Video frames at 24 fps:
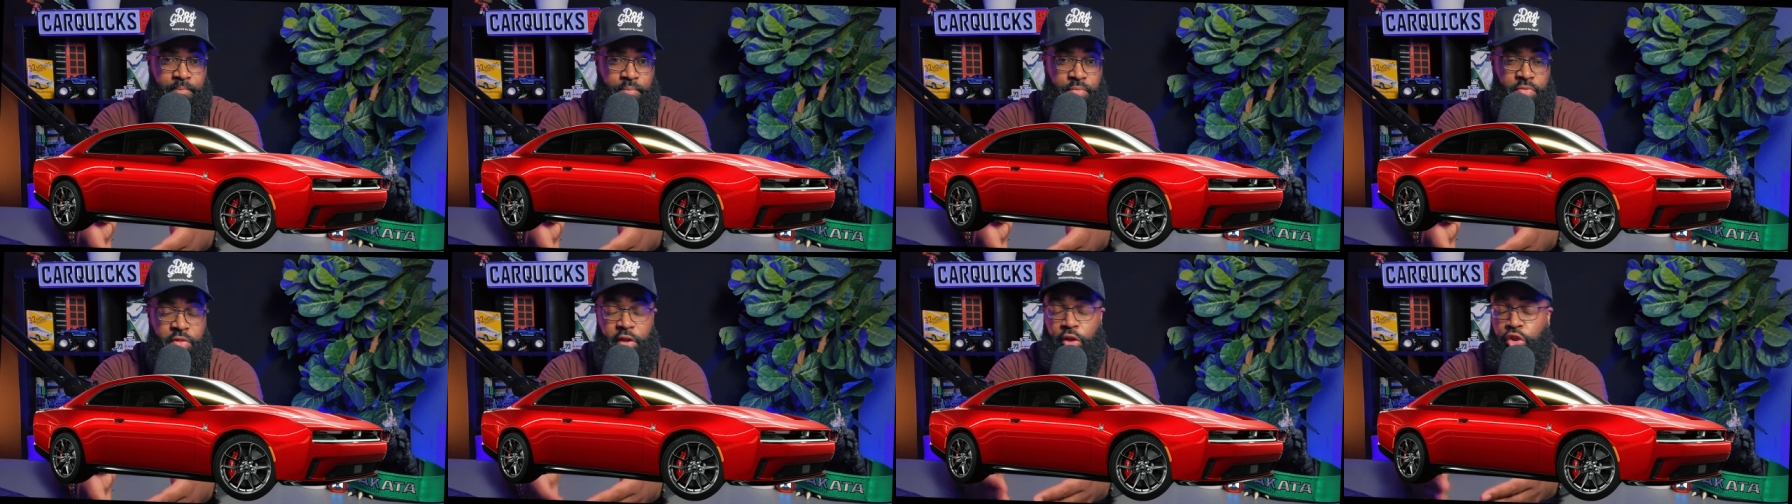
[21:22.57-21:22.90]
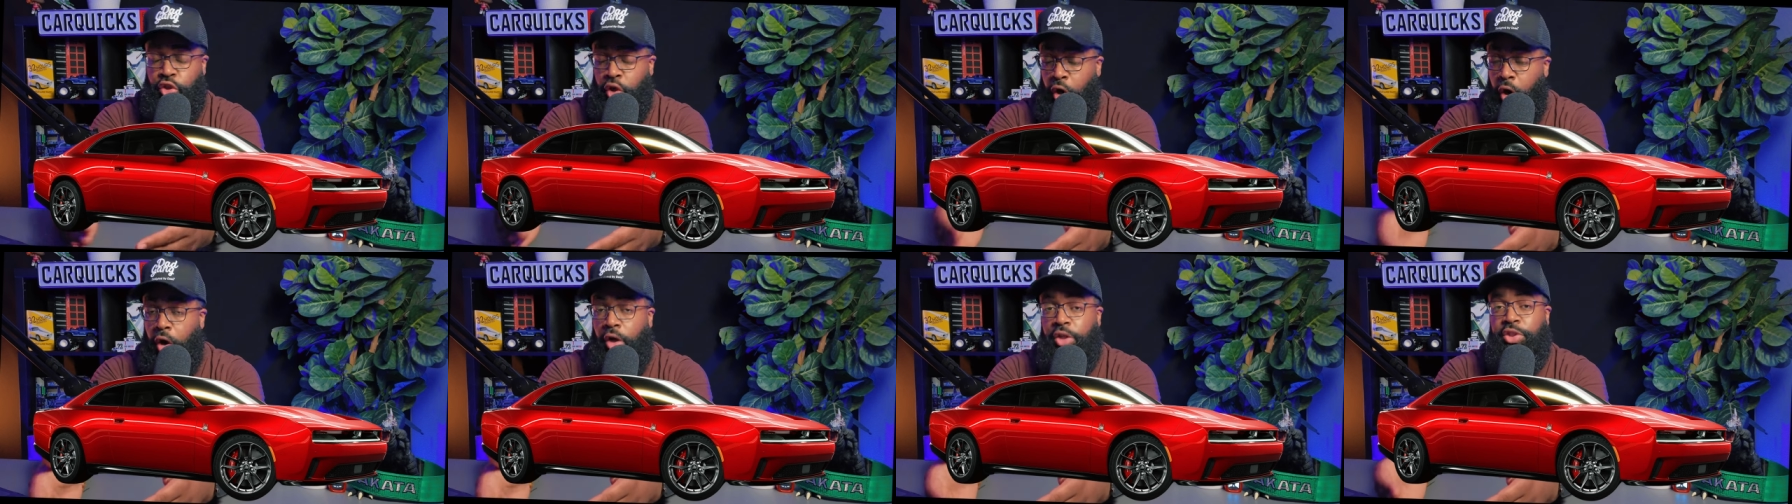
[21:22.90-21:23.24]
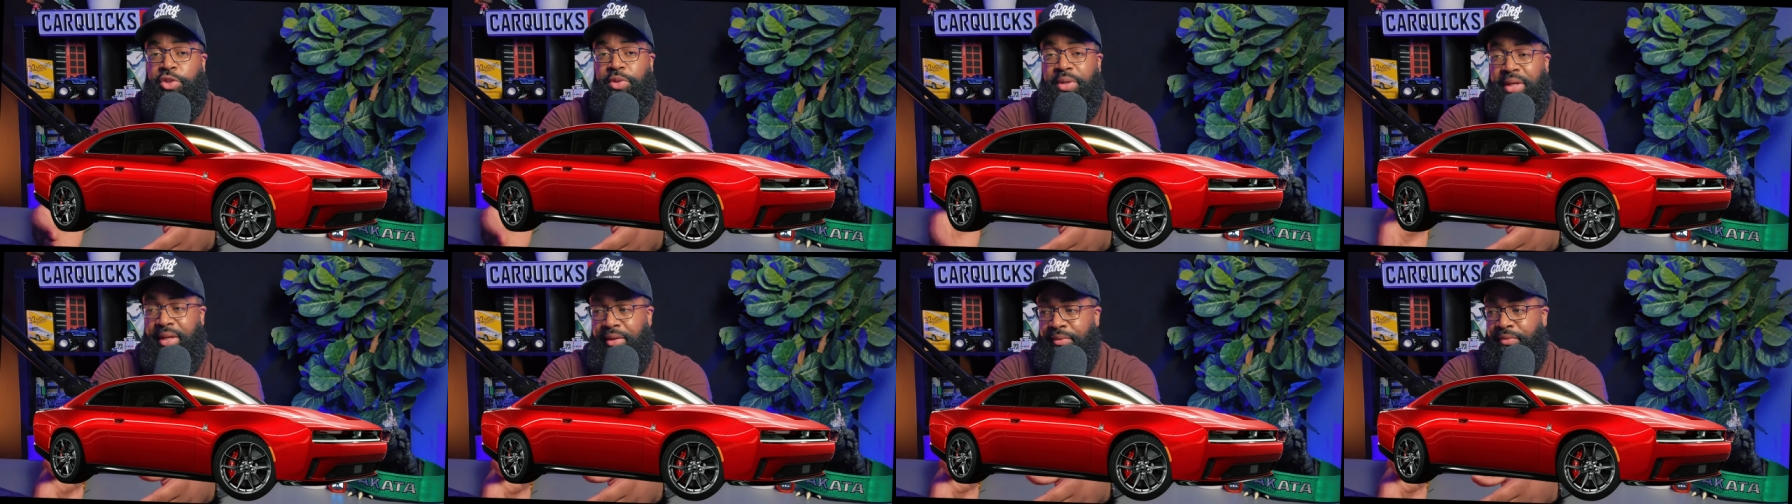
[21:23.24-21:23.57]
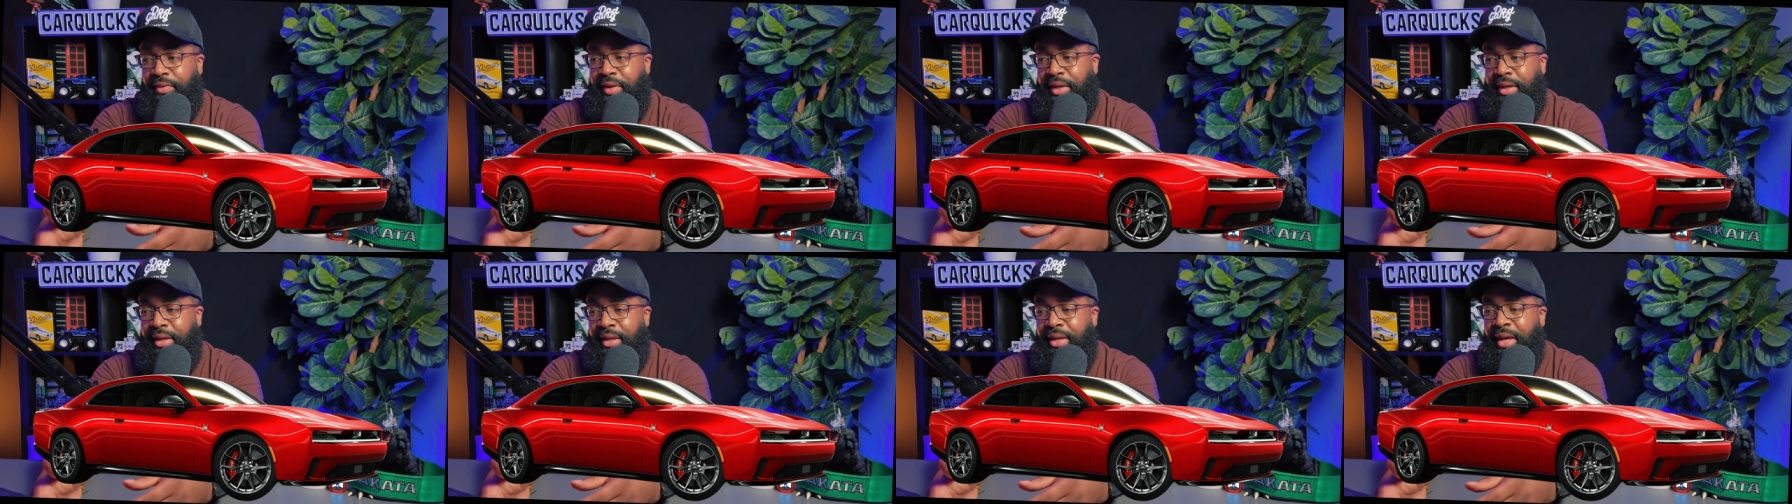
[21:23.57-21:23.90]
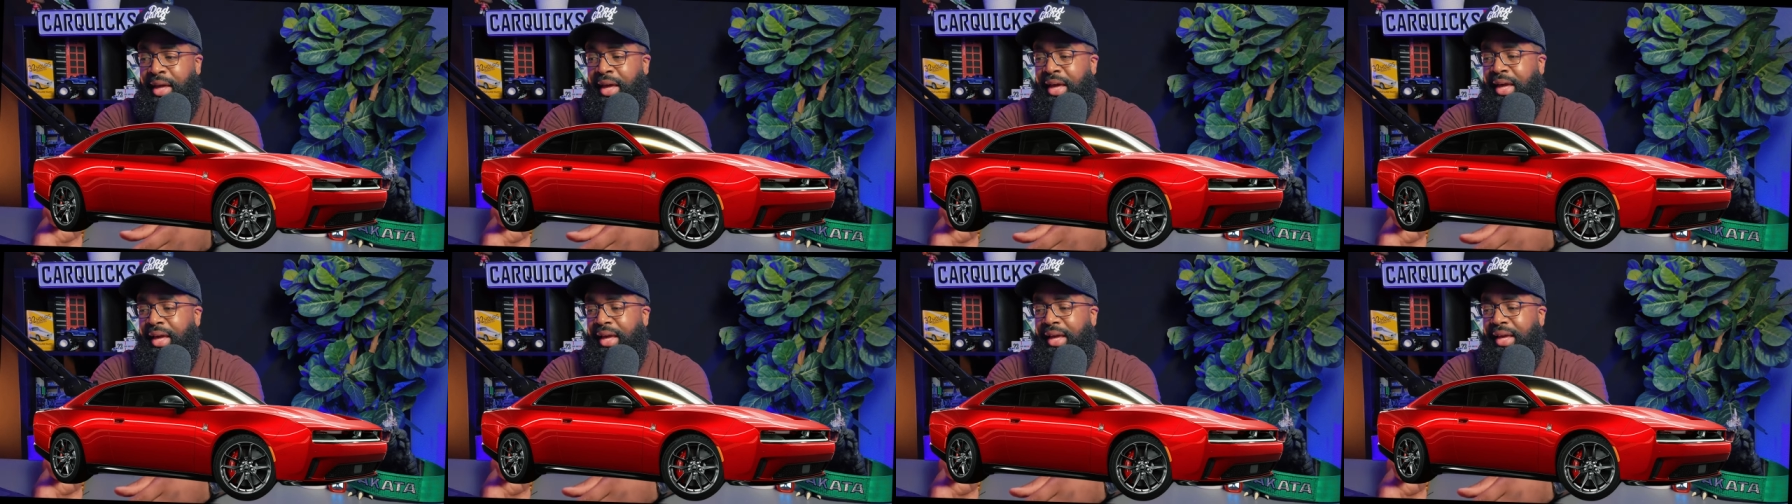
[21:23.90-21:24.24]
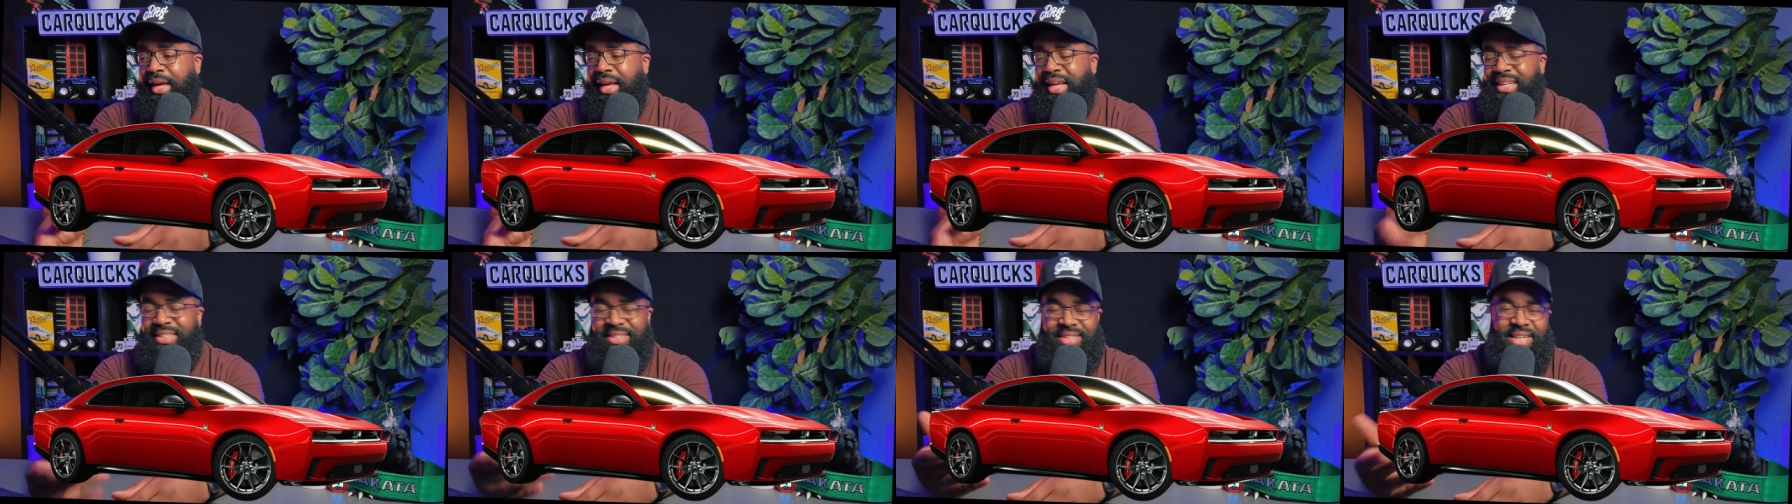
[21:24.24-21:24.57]
the Charger E V,
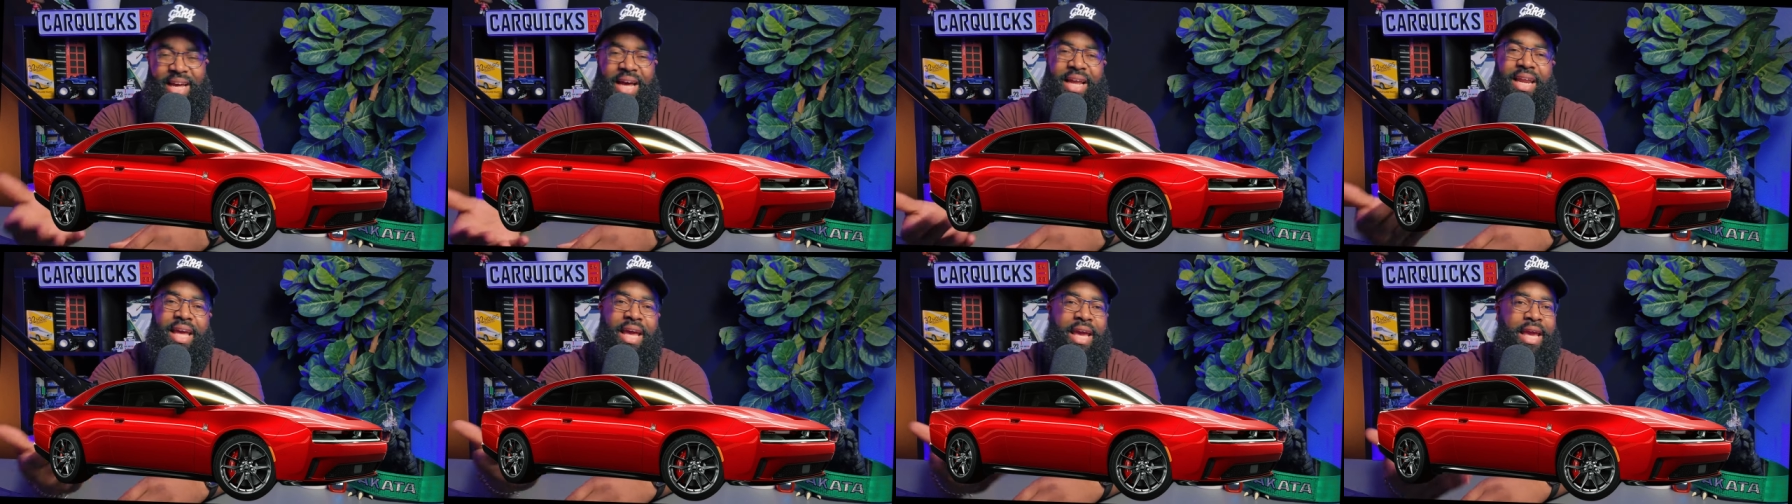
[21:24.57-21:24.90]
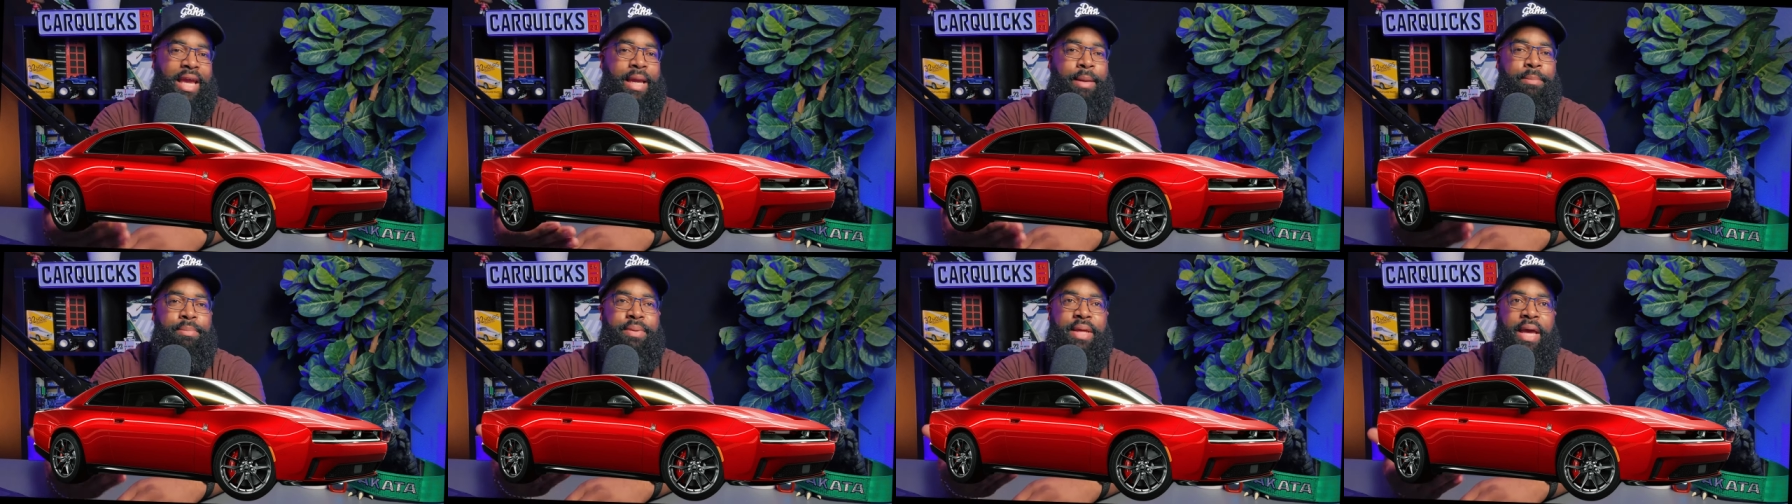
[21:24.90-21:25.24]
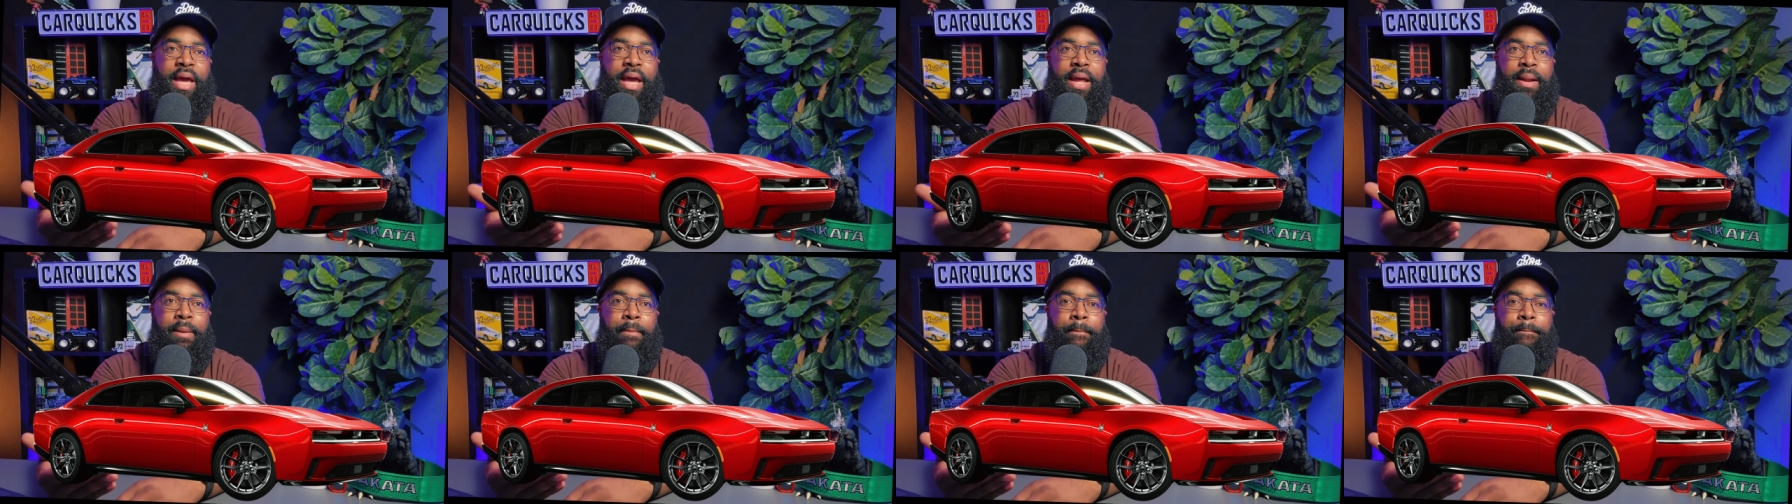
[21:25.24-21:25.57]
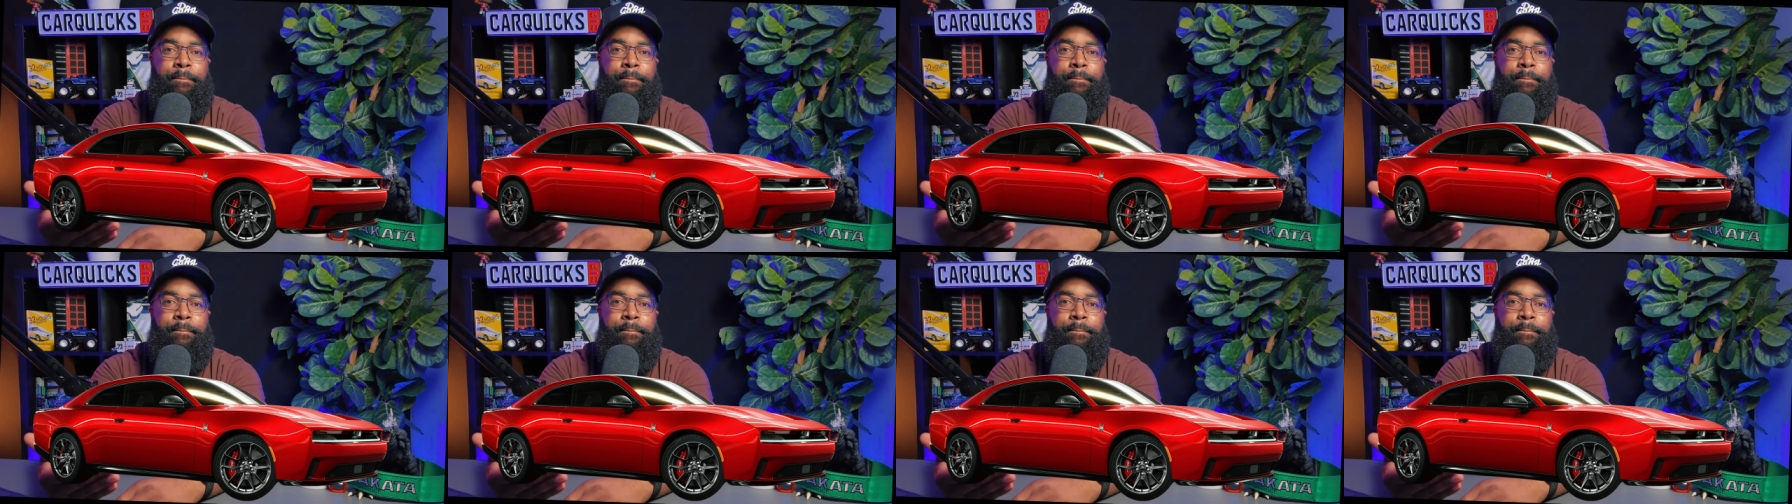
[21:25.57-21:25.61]
is not aimed at